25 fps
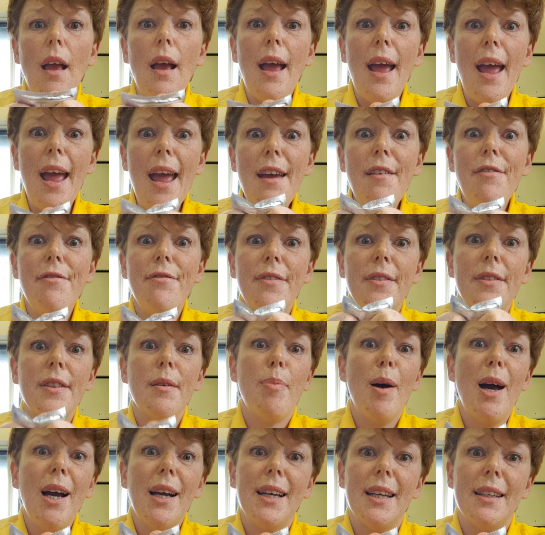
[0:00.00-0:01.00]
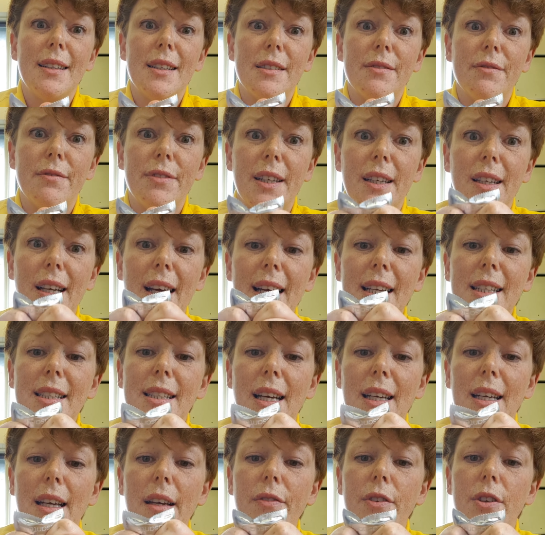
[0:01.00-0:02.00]
If the packet doesn't feel
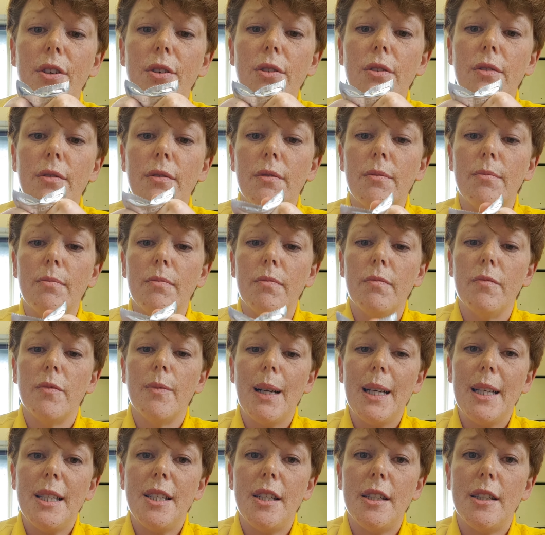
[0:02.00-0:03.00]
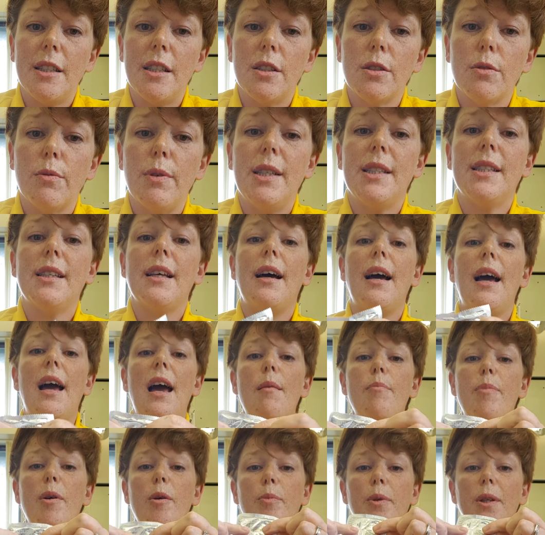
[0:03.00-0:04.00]
airtight, if you're managing to squeeze that air
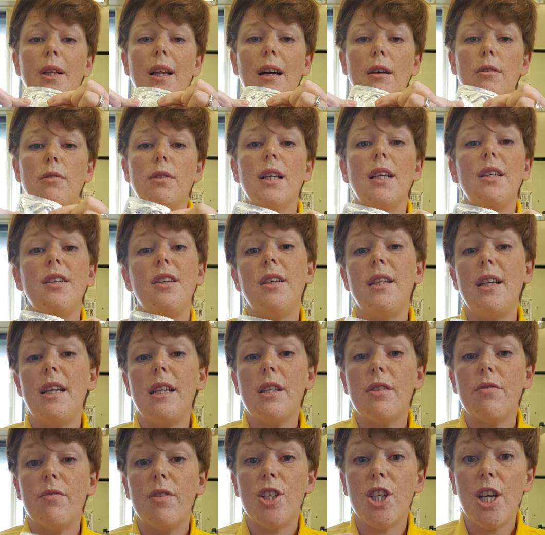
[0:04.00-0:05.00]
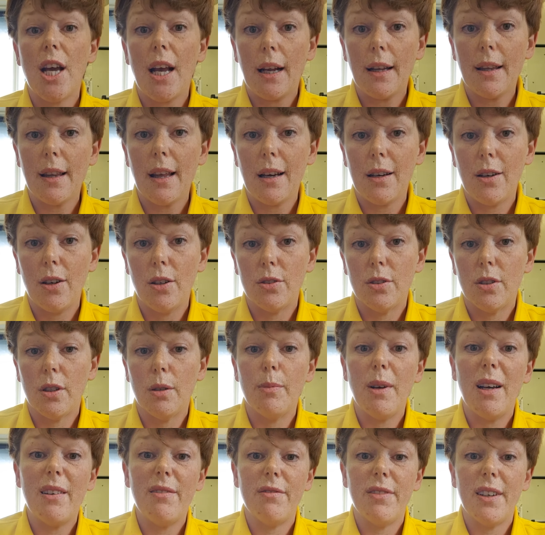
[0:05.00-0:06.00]
bubble out, then you need to reject that condom
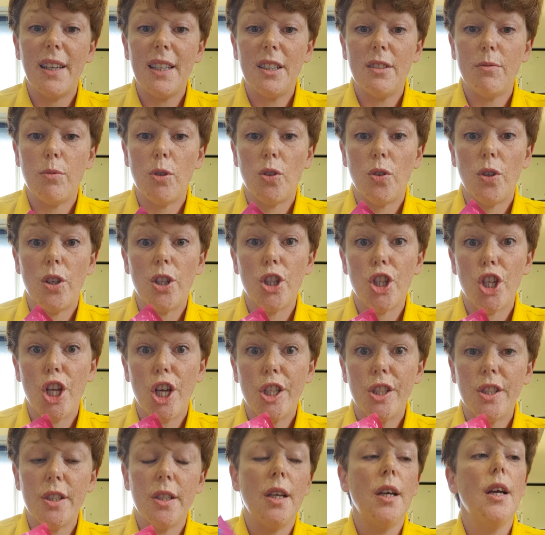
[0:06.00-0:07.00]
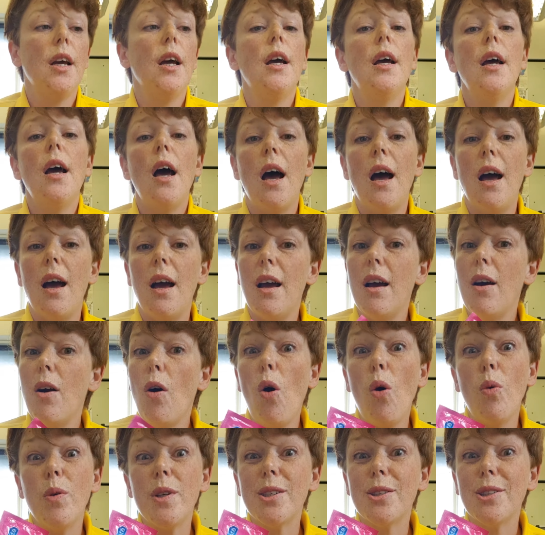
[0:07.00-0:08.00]
and find one that does.
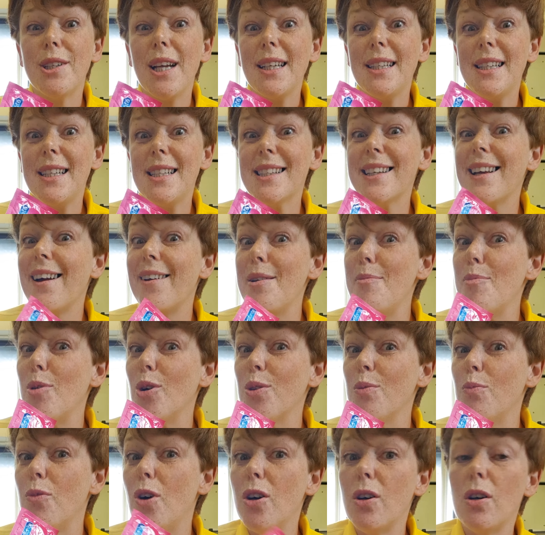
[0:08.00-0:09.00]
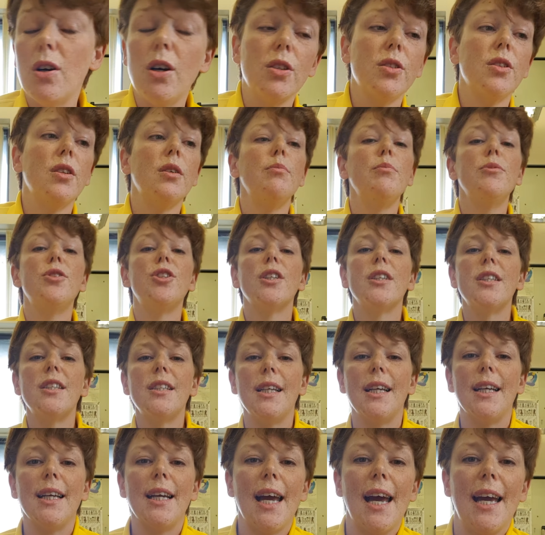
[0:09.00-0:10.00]
Always a good idea to carry more than one condom, just
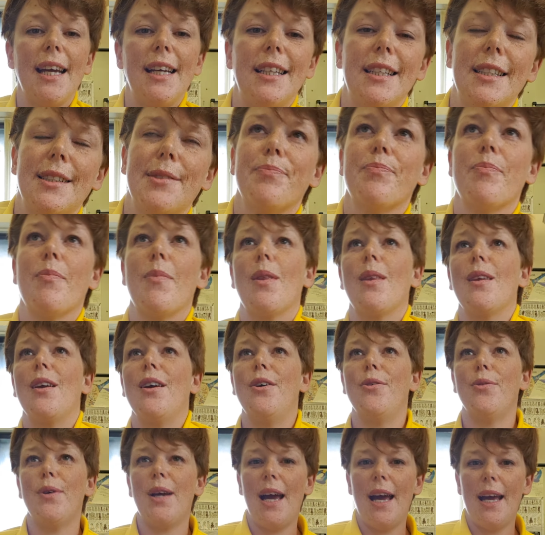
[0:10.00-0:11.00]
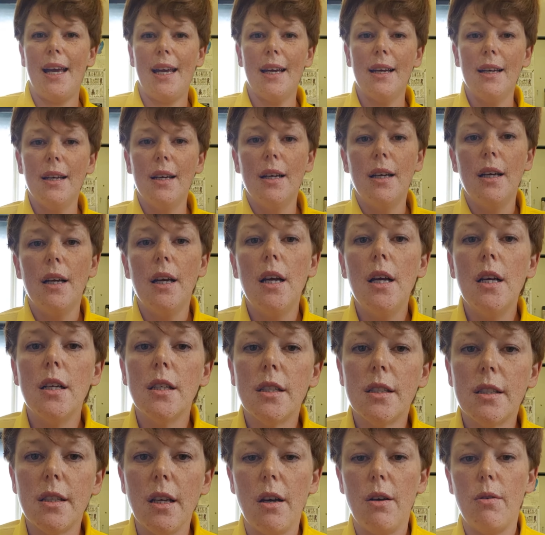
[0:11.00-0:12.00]
in case. Okay,
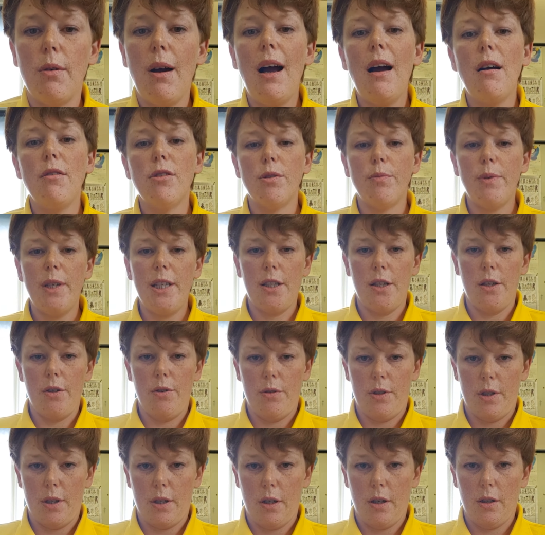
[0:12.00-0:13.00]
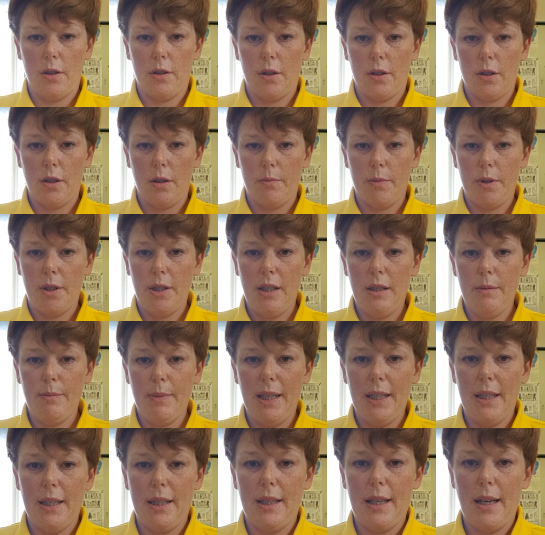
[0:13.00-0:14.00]
so how do we use a condom? So here's my
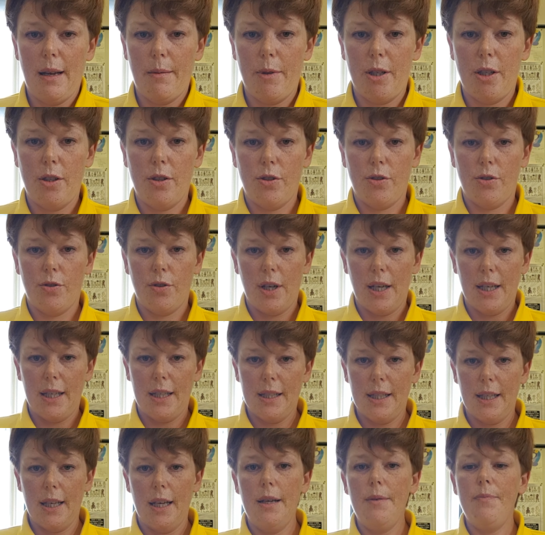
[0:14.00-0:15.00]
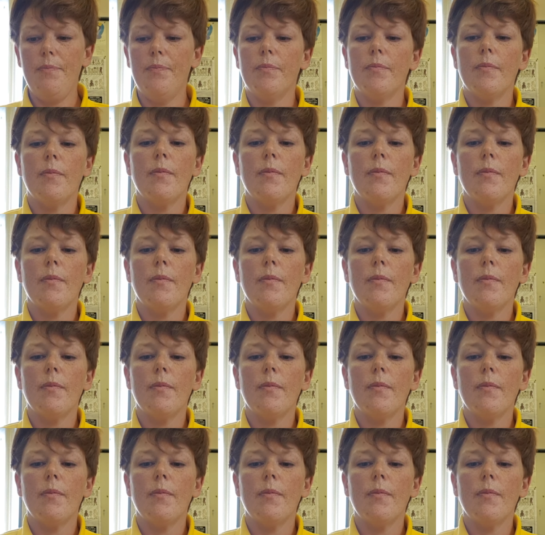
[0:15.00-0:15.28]
demonstrator.